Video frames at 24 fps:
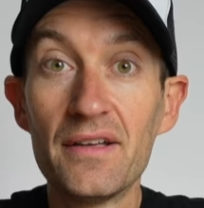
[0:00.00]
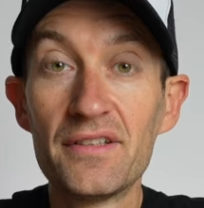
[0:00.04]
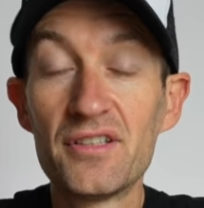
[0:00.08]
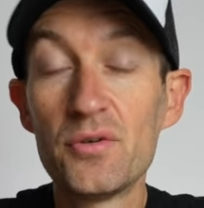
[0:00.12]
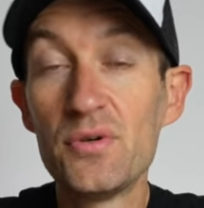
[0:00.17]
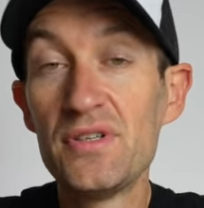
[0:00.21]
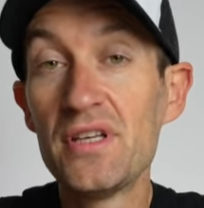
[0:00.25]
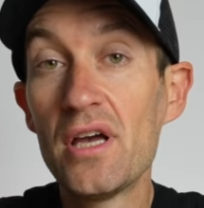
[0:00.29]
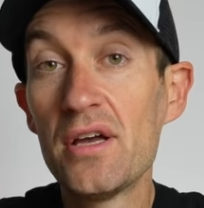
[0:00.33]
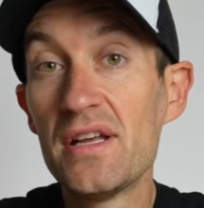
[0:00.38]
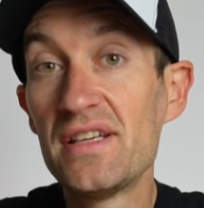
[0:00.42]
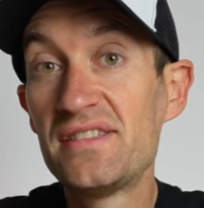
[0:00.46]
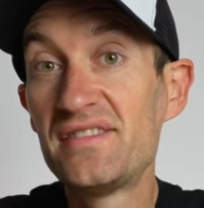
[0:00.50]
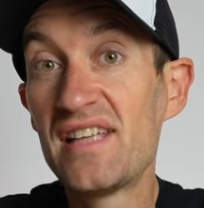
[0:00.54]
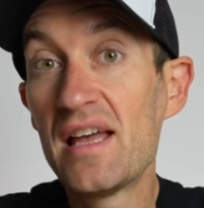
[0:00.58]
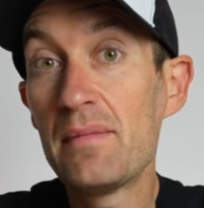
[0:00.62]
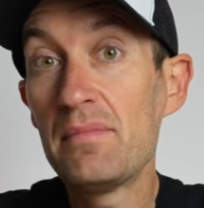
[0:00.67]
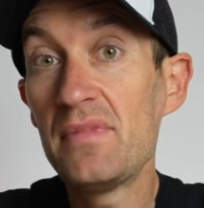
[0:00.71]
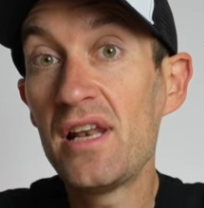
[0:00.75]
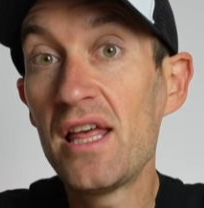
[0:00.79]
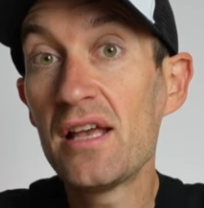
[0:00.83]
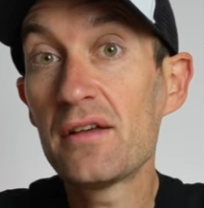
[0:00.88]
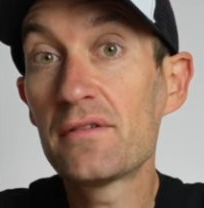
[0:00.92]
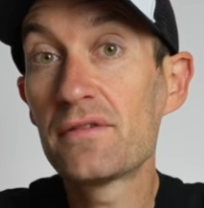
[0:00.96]
So we know the
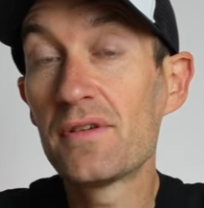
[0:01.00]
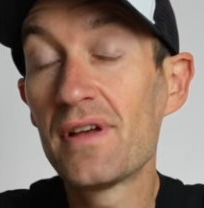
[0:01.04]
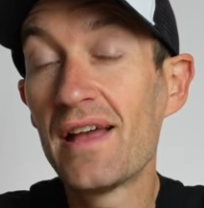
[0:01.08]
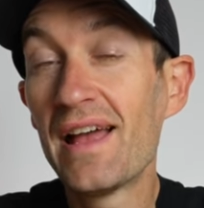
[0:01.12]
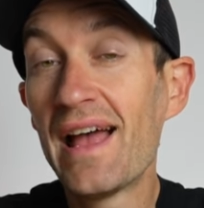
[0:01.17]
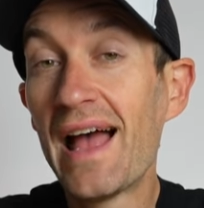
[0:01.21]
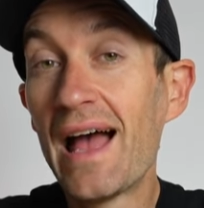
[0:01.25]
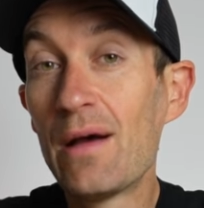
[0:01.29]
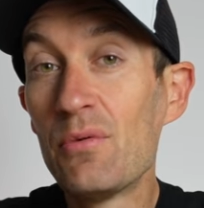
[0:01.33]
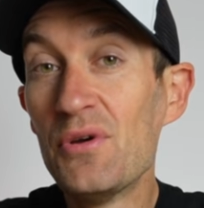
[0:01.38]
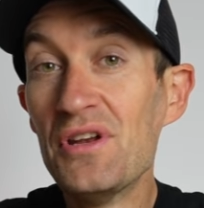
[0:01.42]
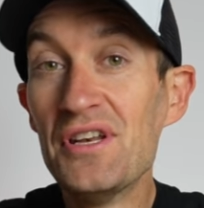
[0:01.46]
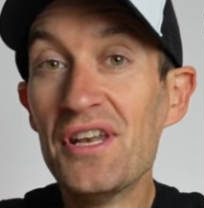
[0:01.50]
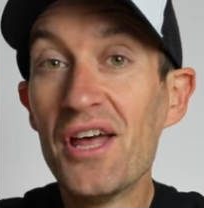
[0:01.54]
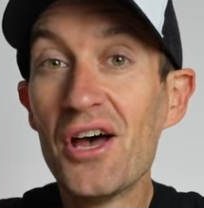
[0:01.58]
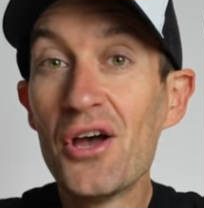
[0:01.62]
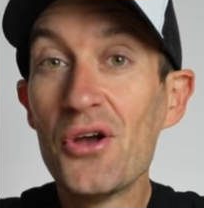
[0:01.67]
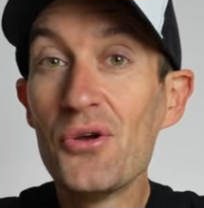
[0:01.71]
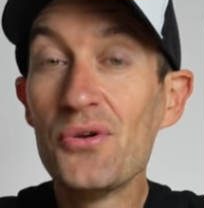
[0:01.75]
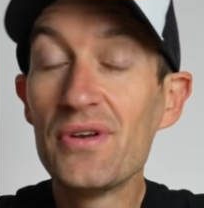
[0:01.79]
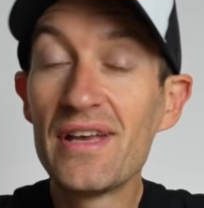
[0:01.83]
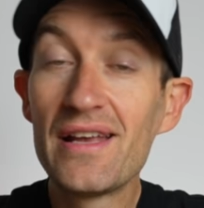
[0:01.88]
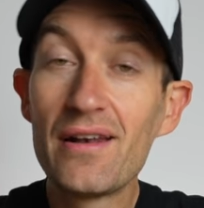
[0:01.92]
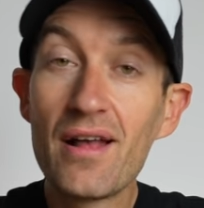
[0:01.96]
stem length and we
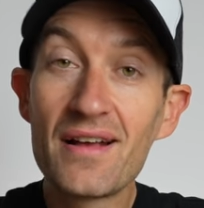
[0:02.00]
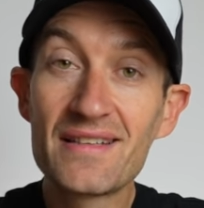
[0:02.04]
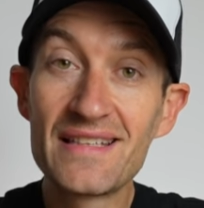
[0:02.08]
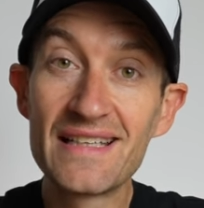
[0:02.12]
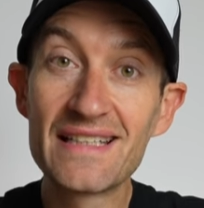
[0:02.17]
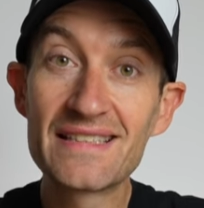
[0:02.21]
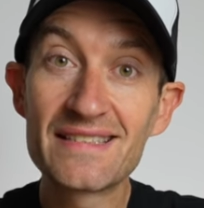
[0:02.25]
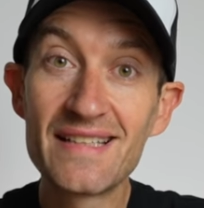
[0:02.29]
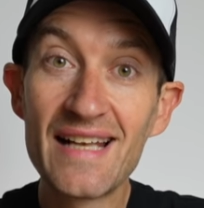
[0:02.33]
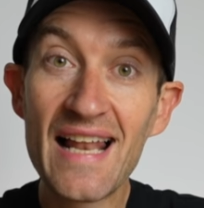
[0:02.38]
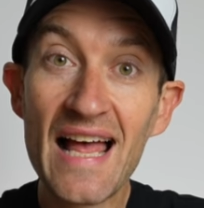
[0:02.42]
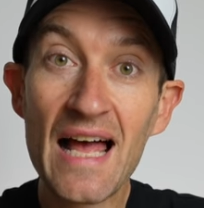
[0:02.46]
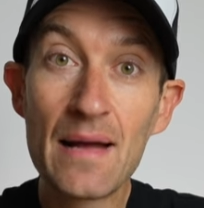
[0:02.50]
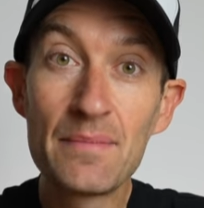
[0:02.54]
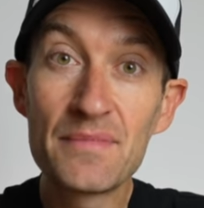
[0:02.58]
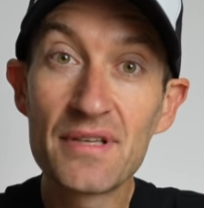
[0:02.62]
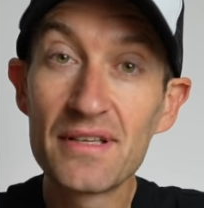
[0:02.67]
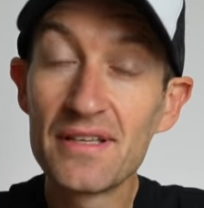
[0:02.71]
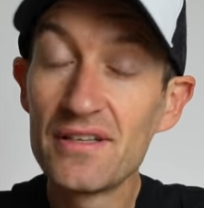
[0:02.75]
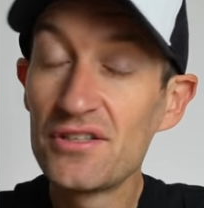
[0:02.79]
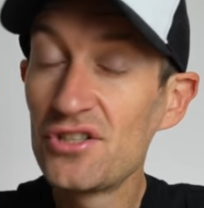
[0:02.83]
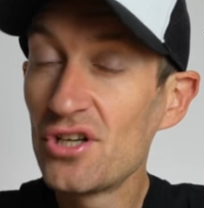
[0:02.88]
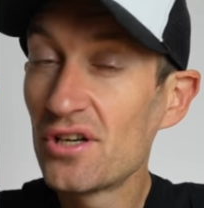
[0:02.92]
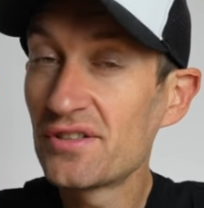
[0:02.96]
know he likes it slammed,
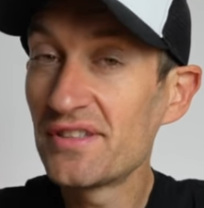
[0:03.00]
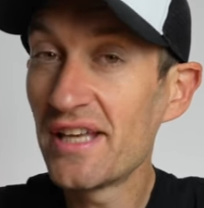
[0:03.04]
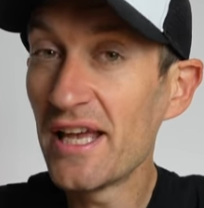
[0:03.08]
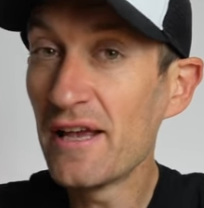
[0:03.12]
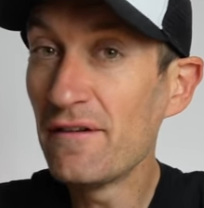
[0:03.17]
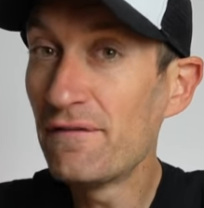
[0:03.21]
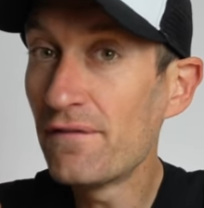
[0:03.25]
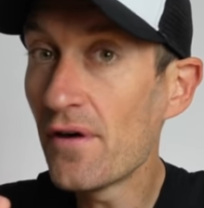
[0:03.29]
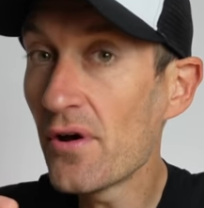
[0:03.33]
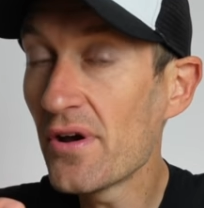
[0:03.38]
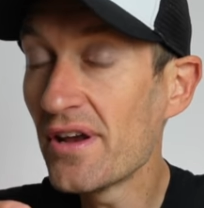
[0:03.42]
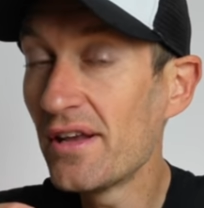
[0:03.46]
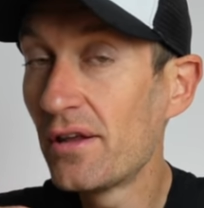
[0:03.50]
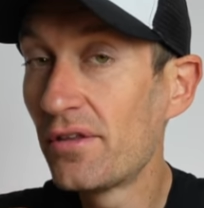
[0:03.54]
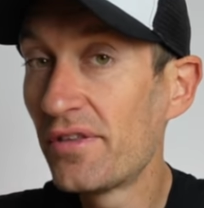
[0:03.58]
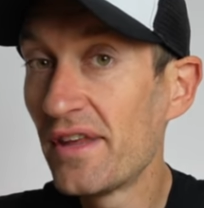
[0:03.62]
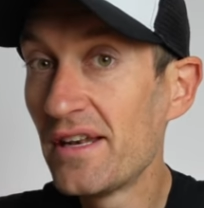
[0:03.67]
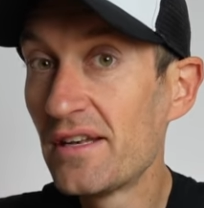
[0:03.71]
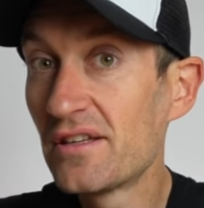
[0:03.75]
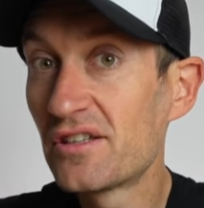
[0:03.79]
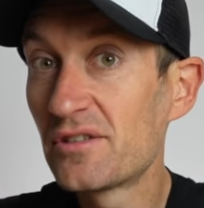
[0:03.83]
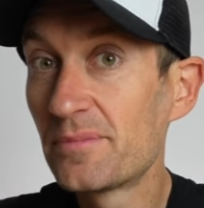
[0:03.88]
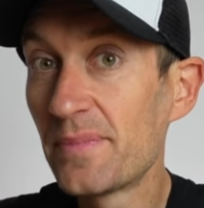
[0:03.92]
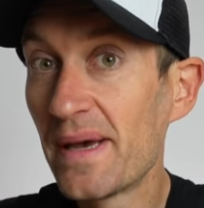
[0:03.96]
just a very
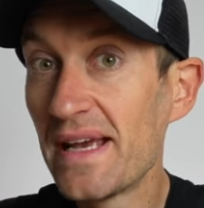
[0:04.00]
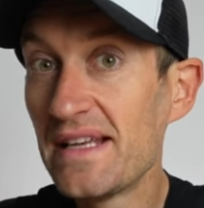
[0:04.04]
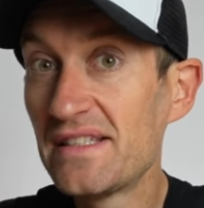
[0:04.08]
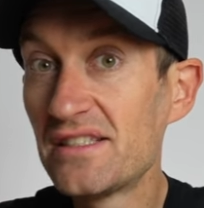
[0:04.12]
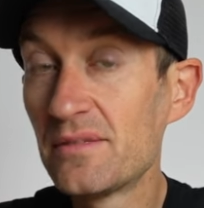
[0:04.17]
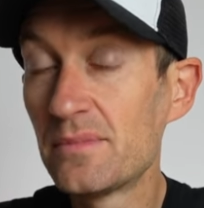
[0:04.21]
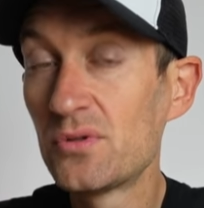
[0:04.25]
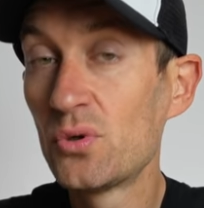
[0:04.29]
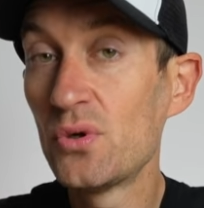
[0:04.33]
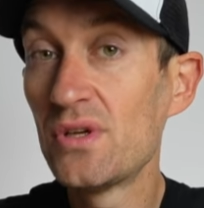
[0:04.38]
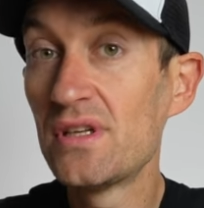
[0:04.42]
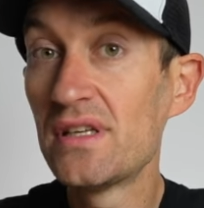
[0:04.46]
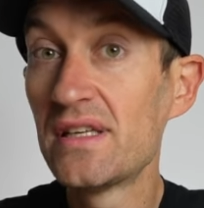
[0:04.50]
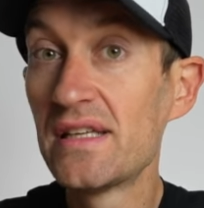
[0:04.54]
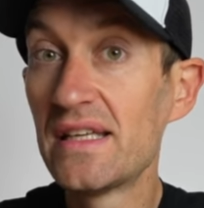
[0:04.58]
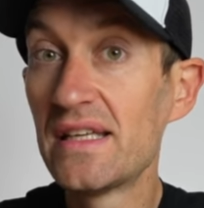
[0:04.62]
thin spacer between